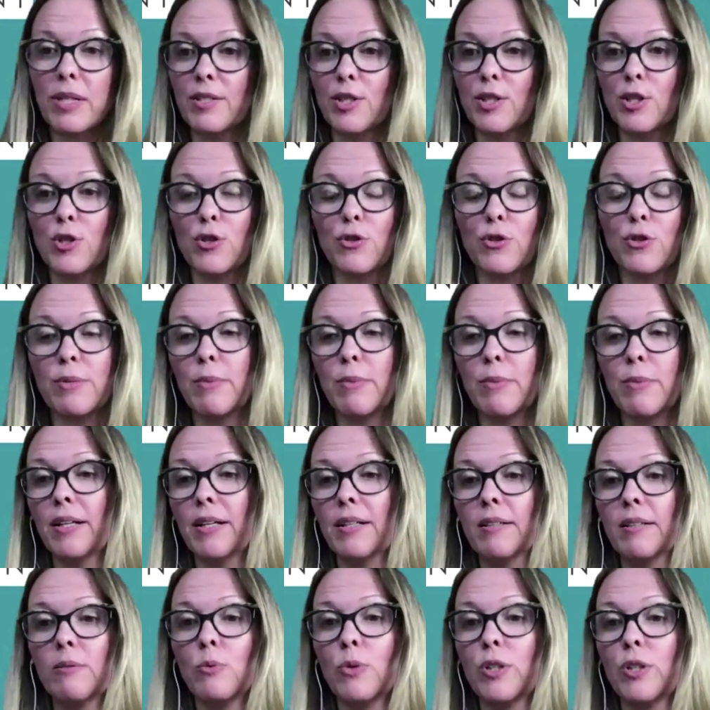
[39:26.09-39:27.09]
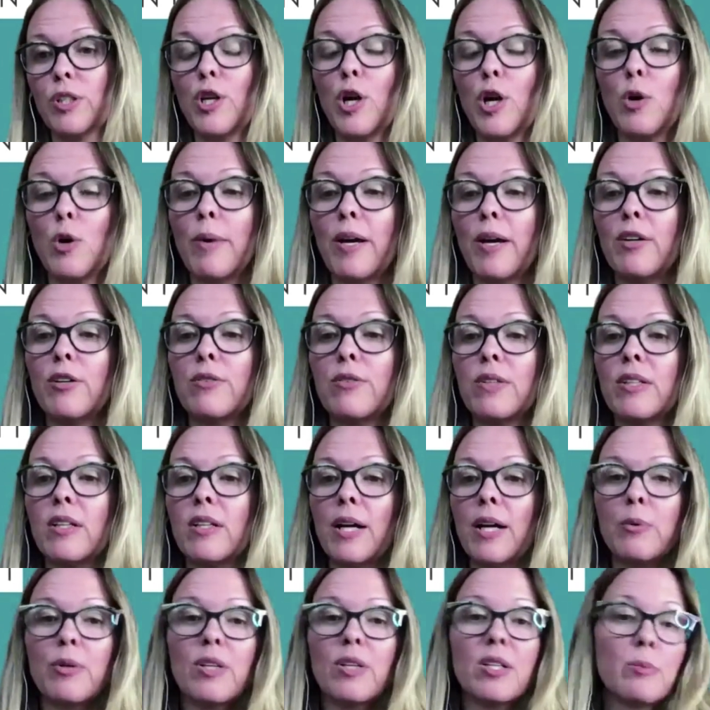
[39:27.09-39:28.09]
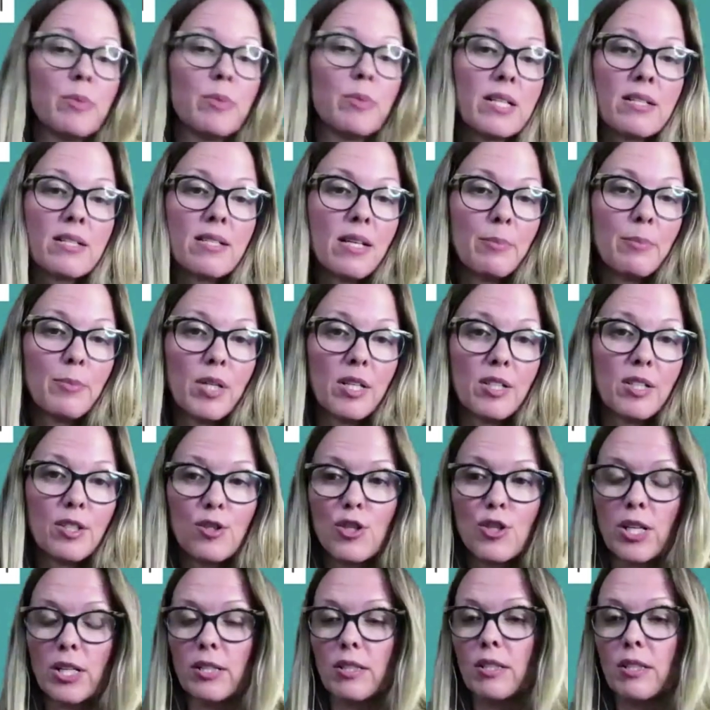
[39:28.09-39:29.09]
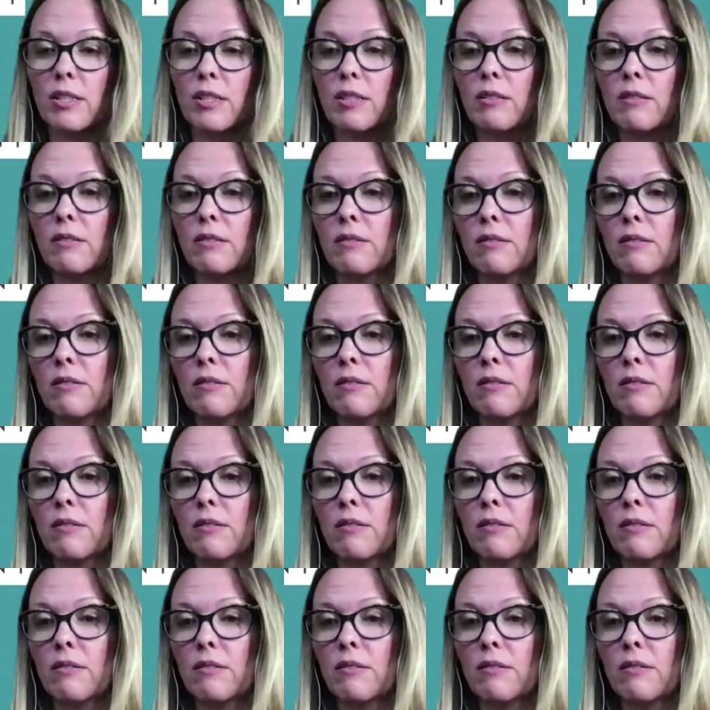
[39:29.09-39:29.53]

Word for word: industry might would know better than I would, and because I'm not injecting. Um,